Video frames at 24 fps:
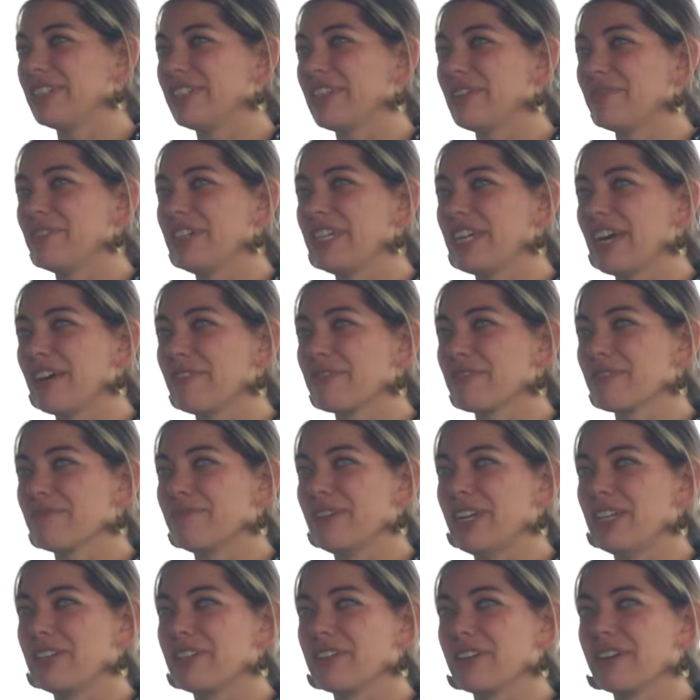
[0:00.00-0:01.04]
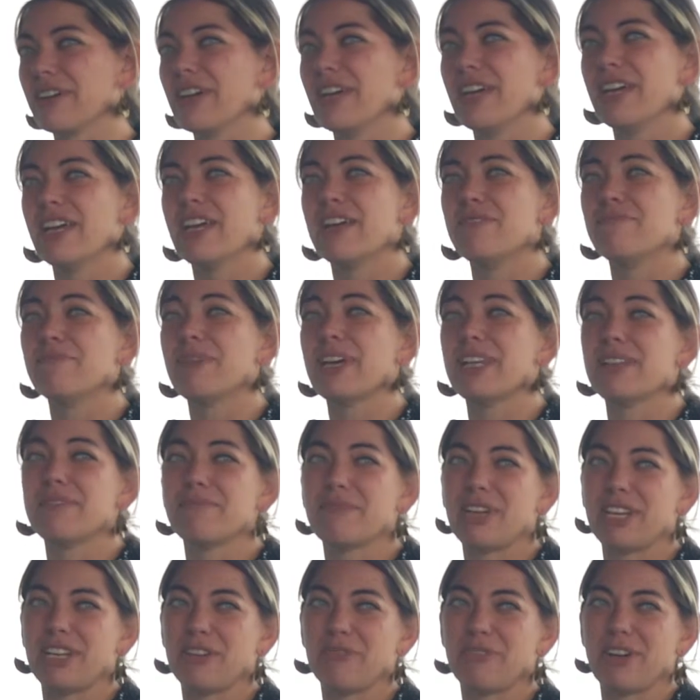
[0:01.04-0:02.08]
that we get from nature in many,
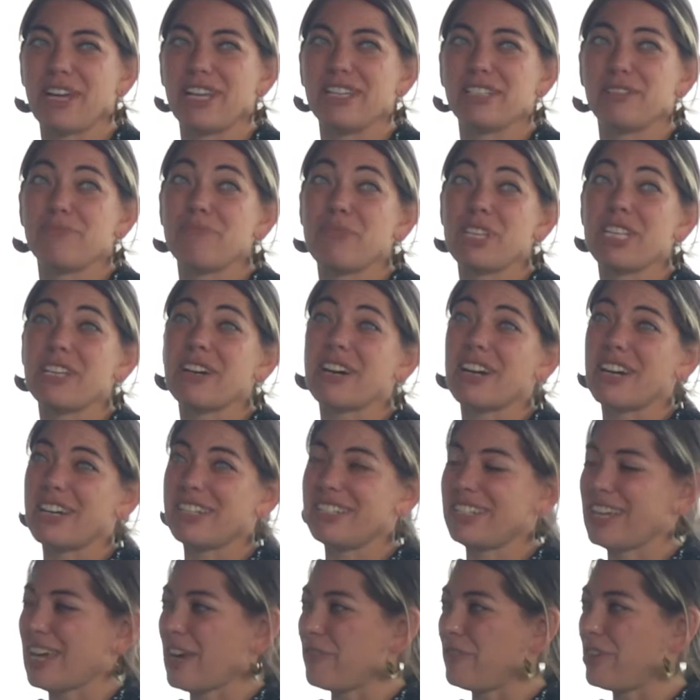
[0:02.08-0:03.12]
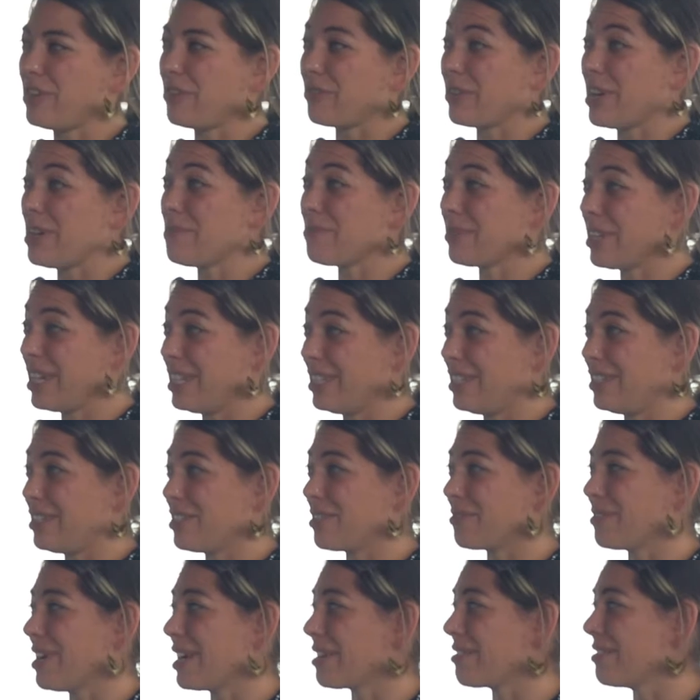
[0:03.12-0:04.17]
many ways beyond having great places to
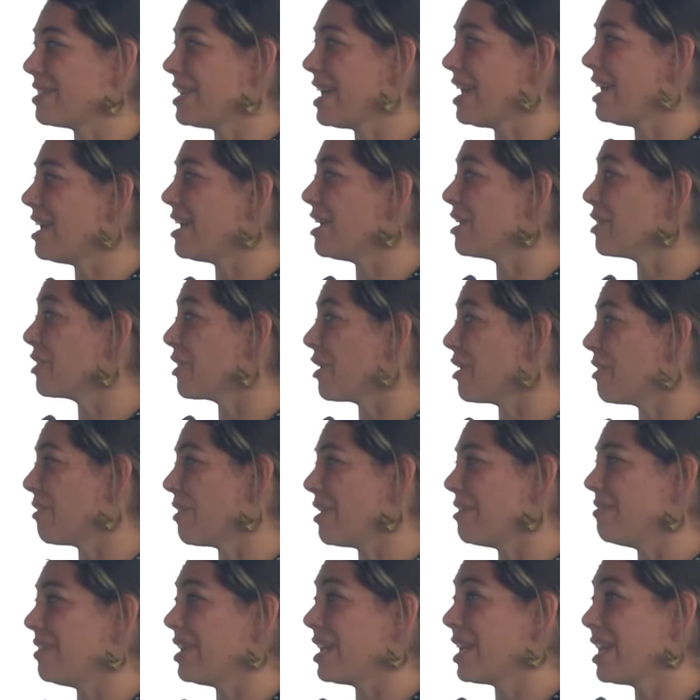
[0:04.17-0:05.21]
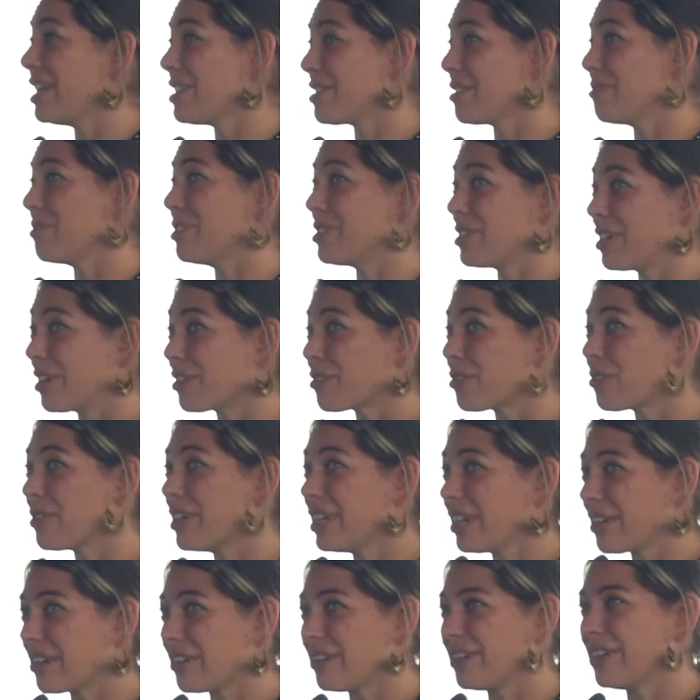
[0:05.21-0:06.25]
recreate and go on vacation, which are
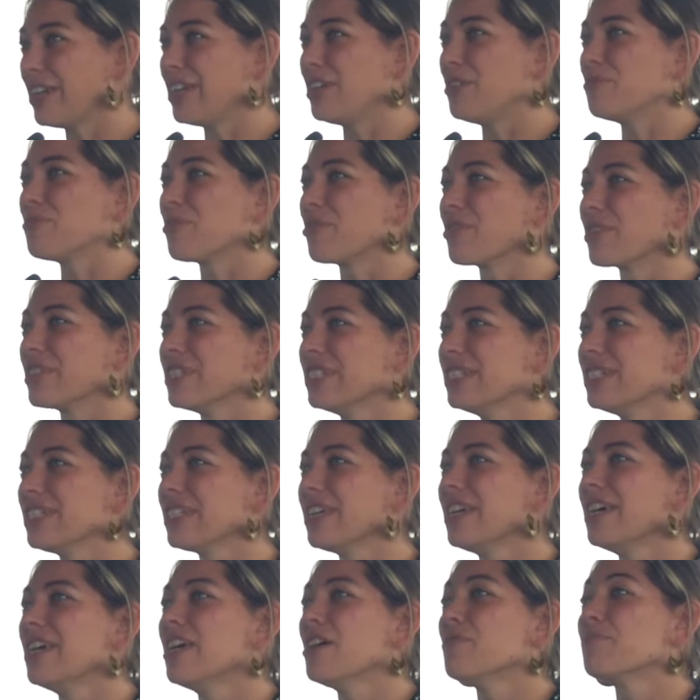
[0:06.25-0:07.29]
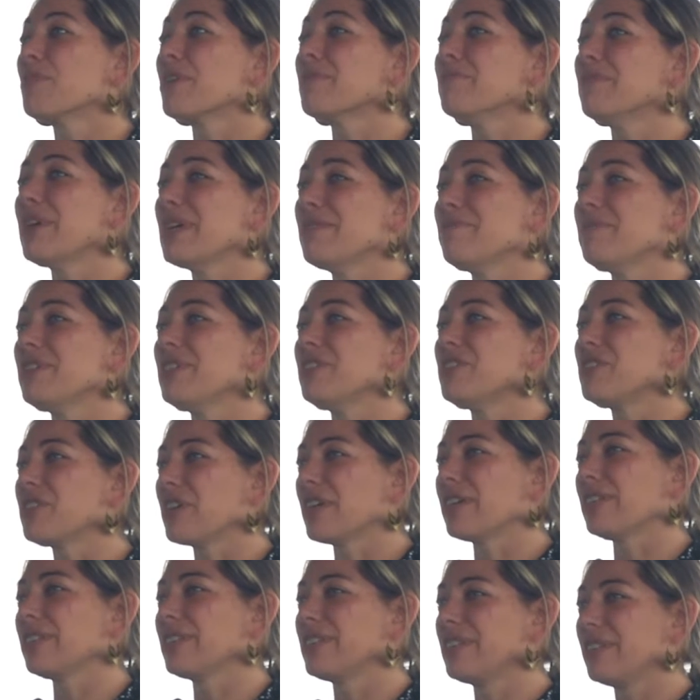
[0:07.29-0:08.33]
critical and important, but maybe
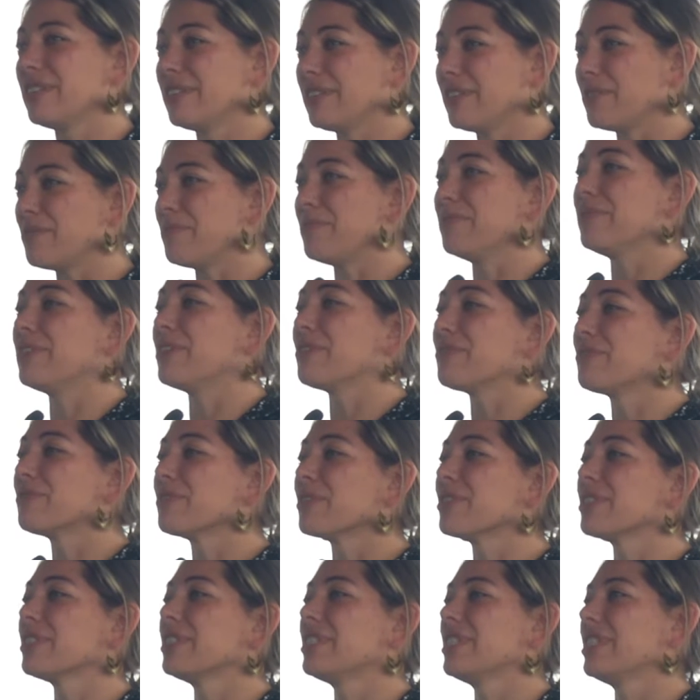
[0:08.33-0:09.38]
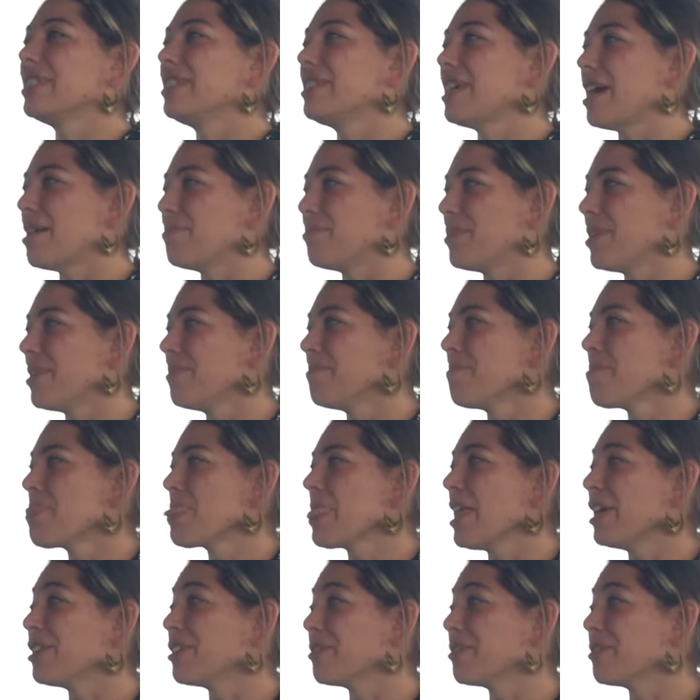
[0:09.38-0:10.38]
just the, the first step in the